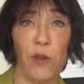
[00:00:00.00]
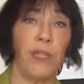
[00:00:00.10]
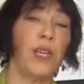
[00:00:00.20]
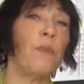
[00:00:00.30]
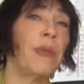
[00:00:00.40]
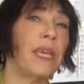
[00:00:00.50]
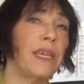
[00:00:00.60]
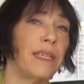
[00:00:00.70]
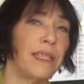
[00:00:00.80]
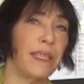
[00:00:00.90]
don't let your
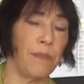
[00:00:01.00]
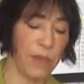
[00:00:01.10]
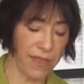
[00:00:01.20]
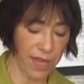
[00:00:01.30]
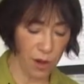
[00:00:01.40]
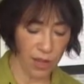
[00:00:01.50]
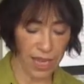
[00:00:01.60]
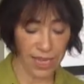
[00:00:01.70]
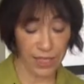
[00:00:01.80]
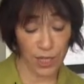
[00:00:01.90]
pinky slip in there. It likes